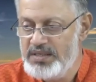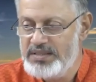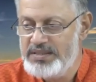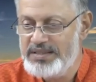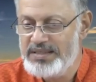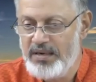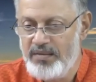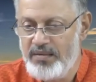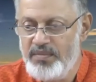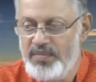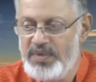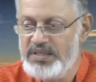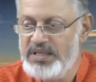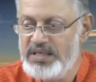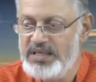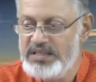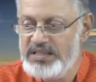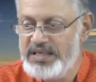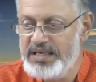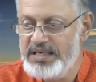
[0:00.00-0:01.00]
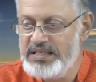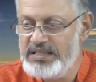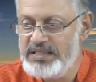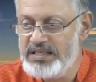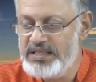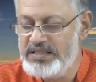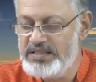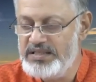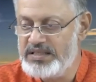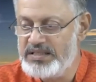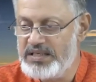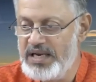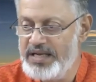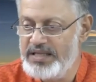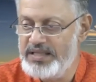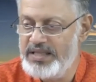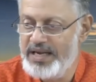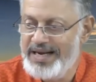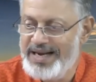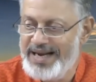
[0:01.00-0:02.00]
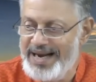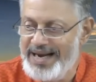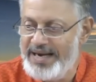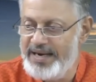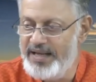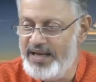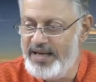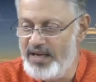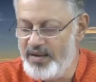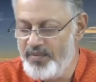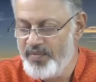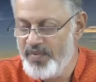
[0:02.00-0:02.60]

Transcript: Some other center, just like the kid,